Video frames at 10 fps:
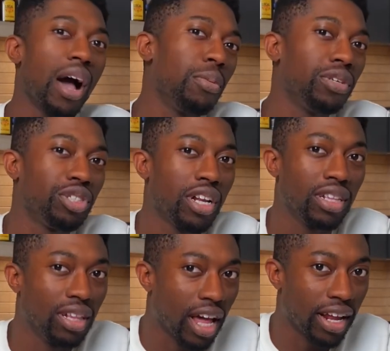I want to
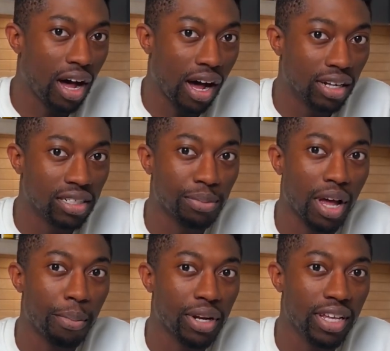shed light on some
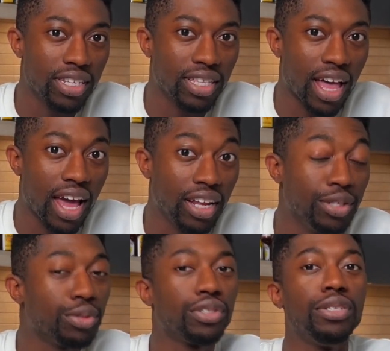companies that
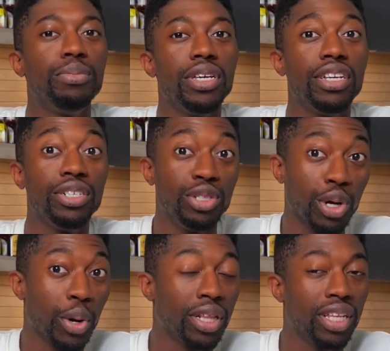interested me
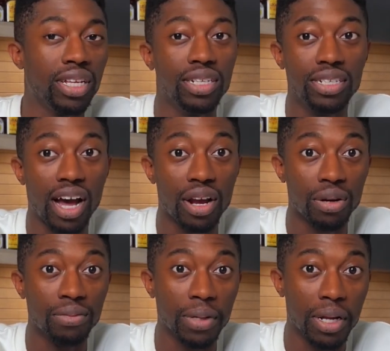during the entire
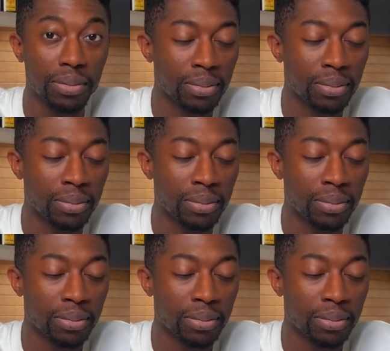event.